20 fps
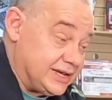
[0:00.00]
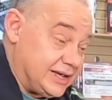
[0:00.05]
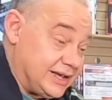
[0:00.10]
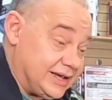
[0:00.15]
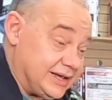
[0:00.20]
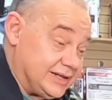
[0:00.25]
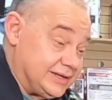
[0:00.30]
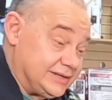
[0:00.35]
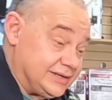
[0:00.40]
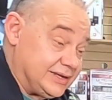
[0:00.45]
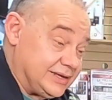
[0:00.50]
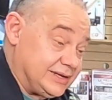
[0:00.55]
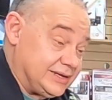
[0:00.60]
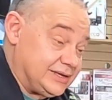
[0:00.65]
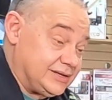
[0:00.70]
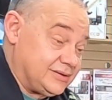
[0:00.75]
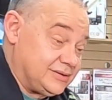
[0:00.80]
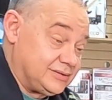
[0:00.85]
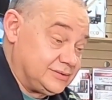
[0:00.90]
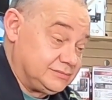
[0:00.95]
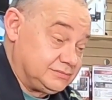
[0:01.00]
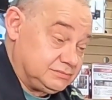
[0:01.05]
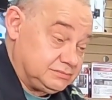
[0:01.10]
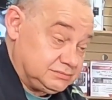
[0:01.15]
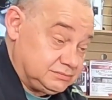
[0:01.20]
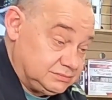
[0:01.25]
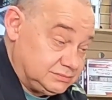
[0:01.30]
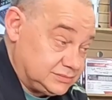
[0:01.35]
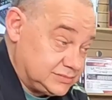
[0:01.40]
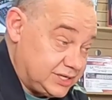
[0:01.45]
And uh,
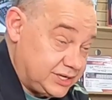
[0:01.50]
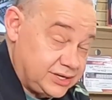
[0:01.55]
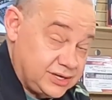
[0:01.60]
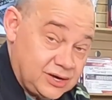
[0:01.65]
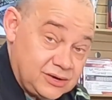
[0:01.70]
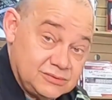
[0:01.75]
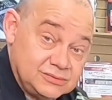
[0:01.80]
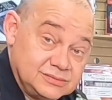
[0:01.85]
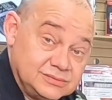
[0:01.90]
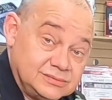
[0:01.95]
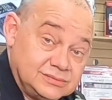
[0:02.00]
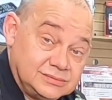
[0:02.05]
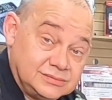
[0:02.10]
there you go.